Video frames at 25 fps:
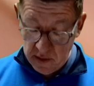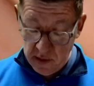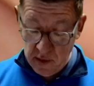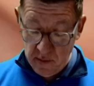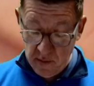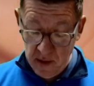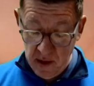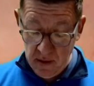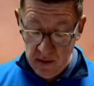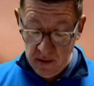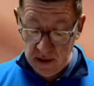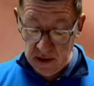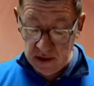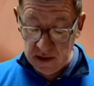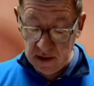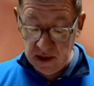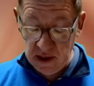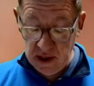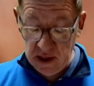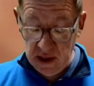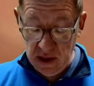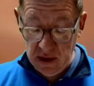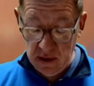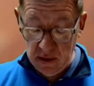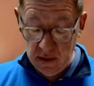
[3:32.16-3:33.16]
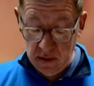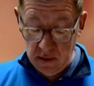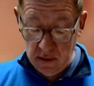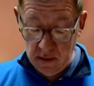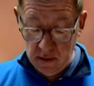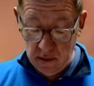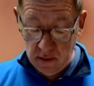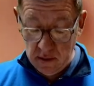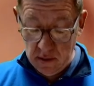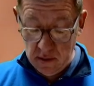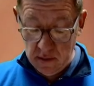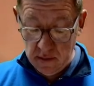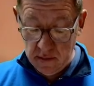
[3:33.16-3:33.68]
be able to see
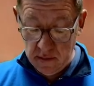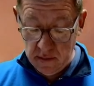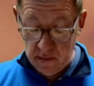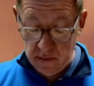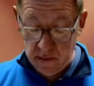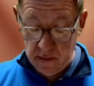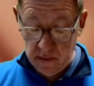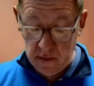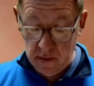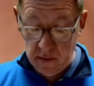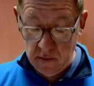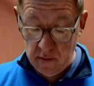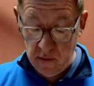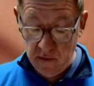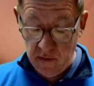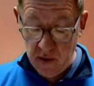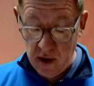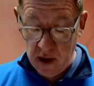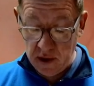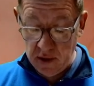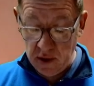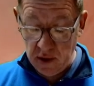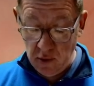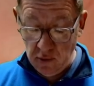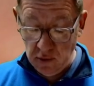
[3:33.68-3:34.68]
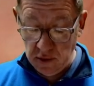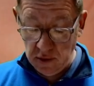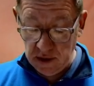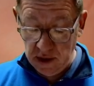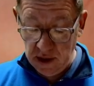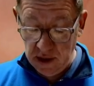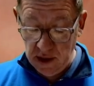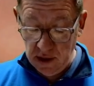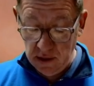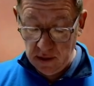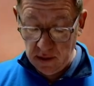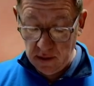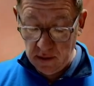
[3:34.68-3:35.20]
we've got a dull
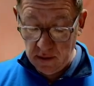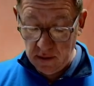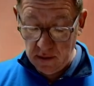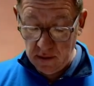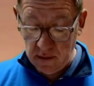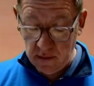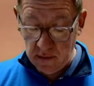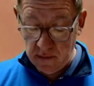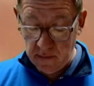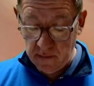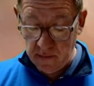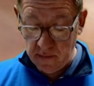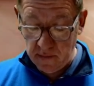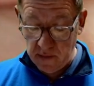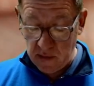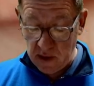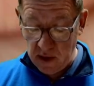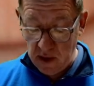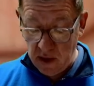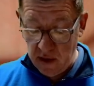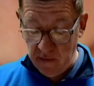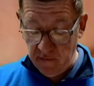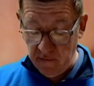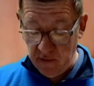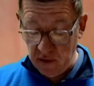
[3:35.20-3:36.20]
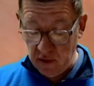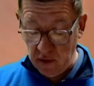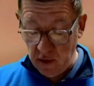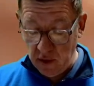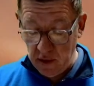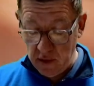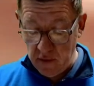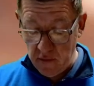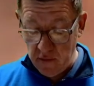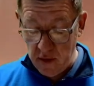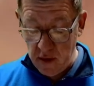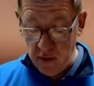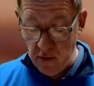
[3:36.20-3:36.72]
side, and then if you turn
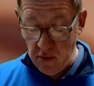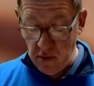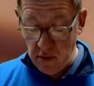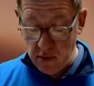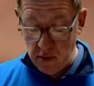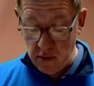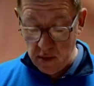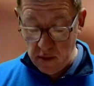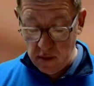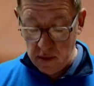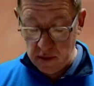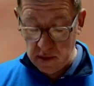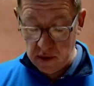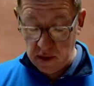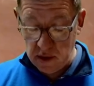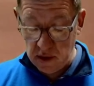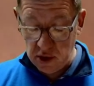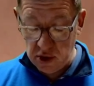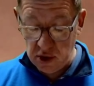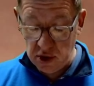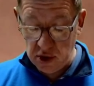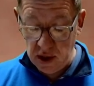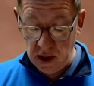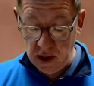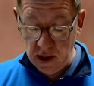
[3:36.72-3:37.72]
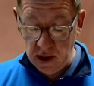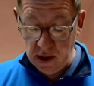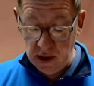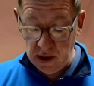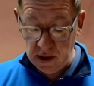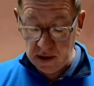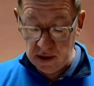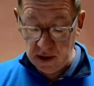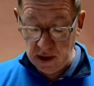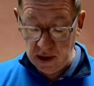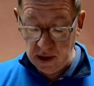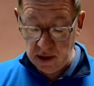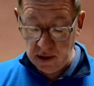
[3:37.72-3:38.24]
it round there's a shiny
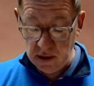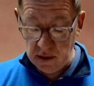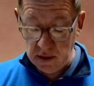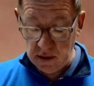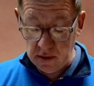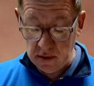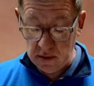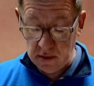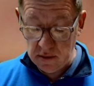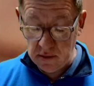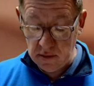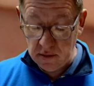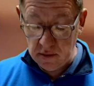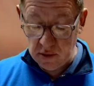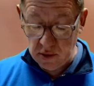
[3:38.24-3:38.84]
side. So